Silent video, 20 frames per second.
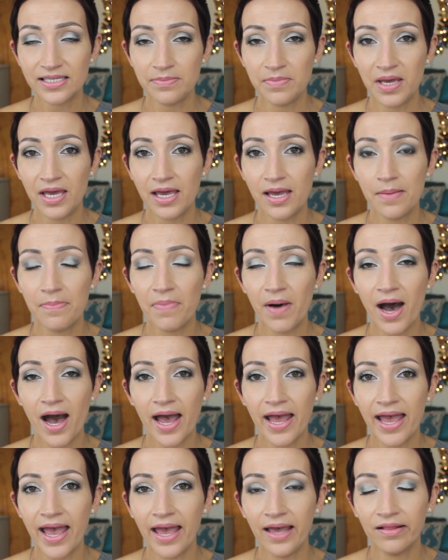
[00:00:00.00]
to me
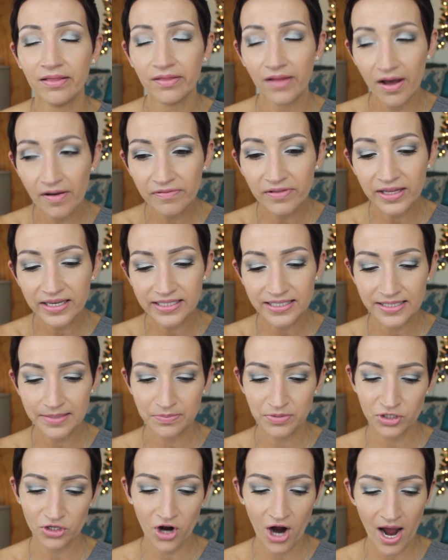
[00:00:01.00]
by a lovely
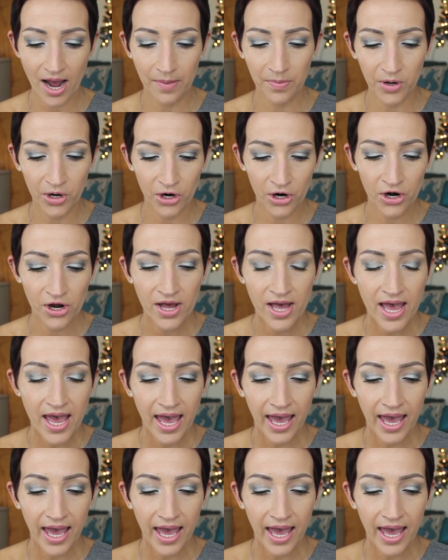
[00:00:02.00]
subscriber,